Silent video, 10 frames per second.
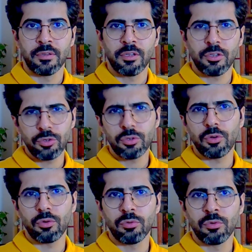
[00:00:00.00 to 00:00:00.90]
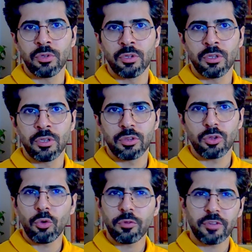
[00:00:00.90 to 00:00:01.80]
You know,
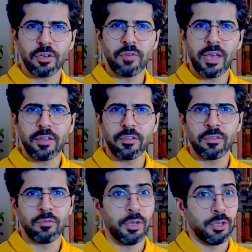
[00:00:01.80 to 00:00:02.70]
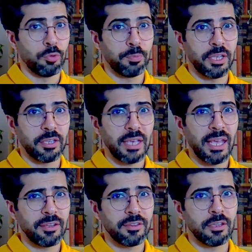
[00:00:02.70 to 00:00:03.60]
those surveys where you pick
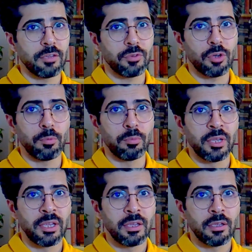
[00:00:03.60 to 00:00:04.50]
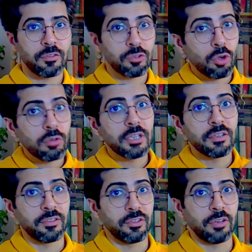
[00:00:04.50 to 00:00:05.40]
anything from strongly
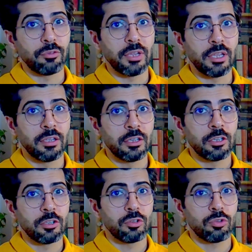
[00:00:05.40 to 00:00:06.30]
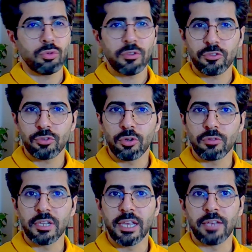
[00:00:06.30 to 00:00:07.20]
disagree to
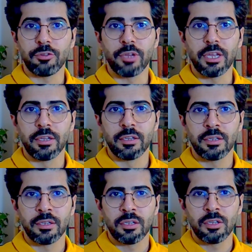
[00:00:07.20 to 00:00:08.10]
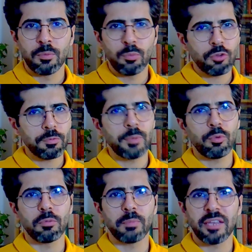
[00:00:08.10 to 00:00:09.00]
strongly agree. Most people
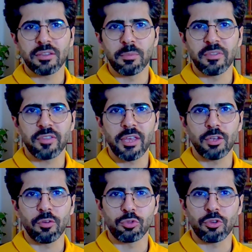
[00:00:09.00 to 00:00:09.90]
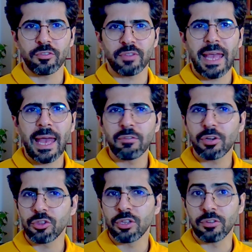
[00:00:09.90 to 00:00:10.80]
make the mistake of just
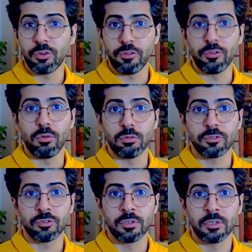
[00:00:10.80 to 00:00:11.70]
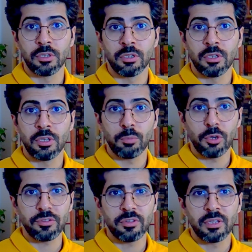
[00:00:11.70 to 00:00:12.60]
averaging the results.
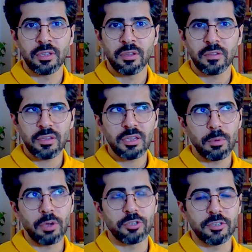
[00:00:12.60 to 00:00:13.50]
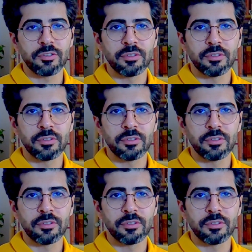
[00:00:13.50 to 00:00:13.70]
But think about it.